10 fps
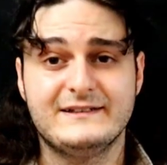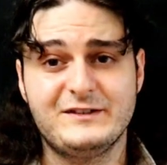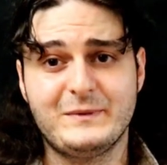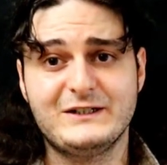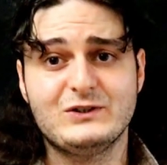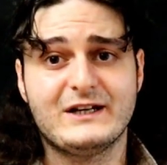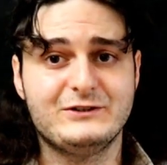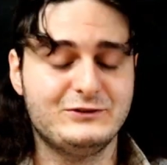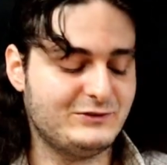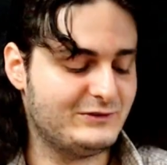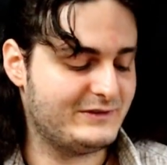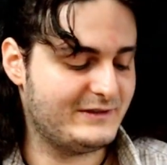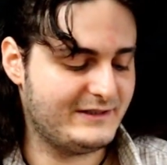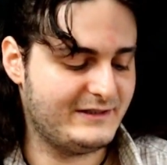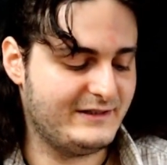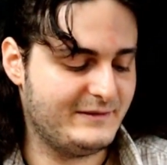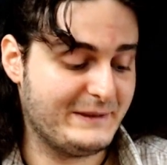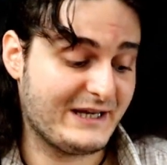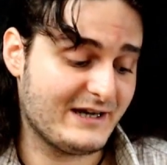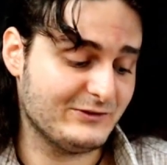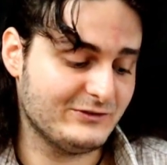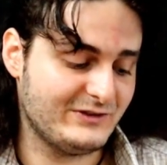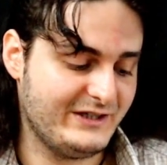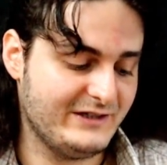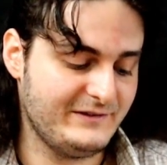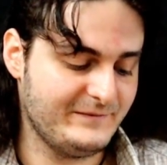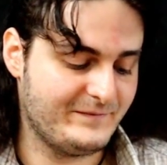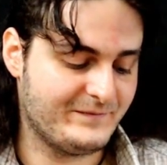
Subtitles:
this part you can do picado here.